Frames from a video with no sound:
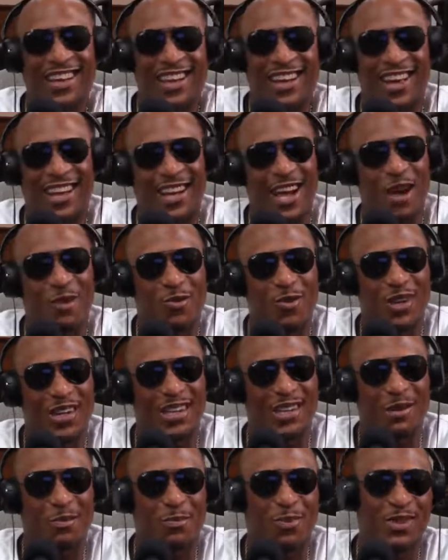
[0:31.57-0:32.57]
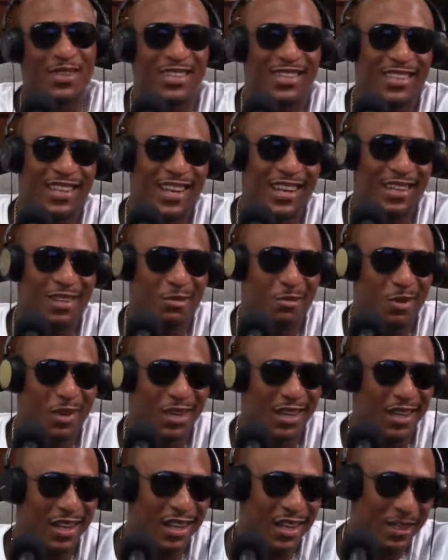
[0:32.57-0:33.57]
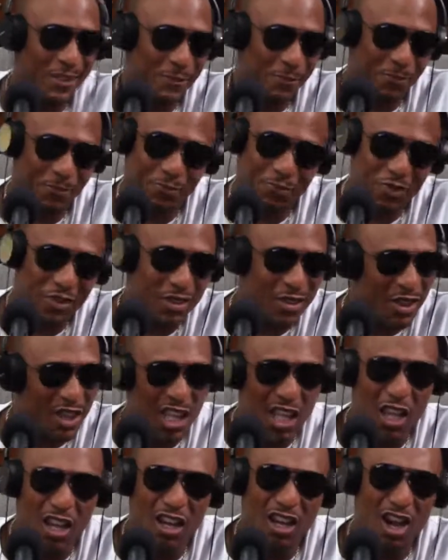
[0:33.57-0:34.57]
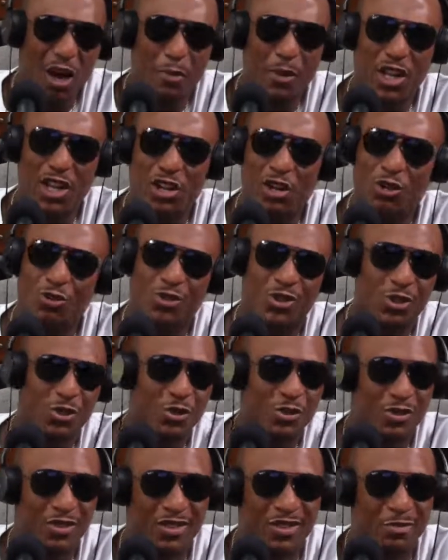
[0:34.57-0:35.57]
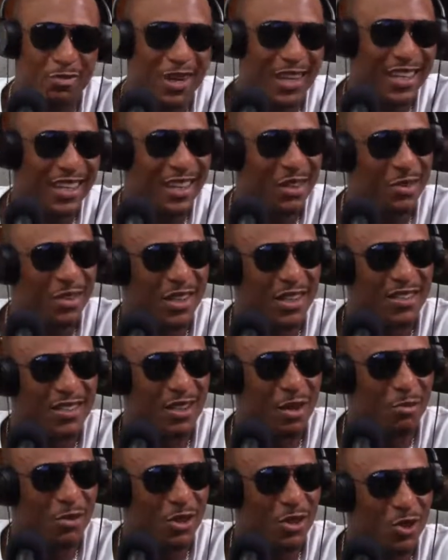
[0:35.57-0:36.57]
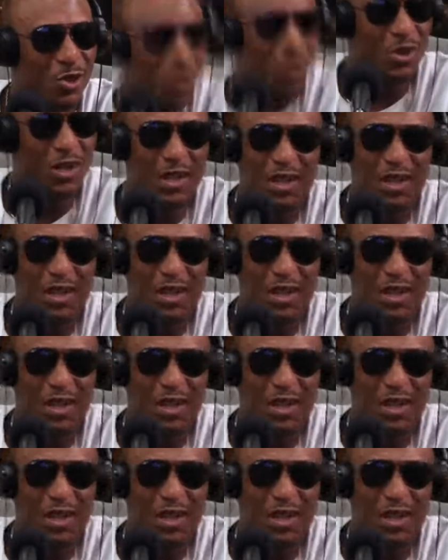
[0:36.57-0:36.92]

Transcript: Like, I really appreciate it, man. Like, coming in on Tuesdays, man, giving us something to do.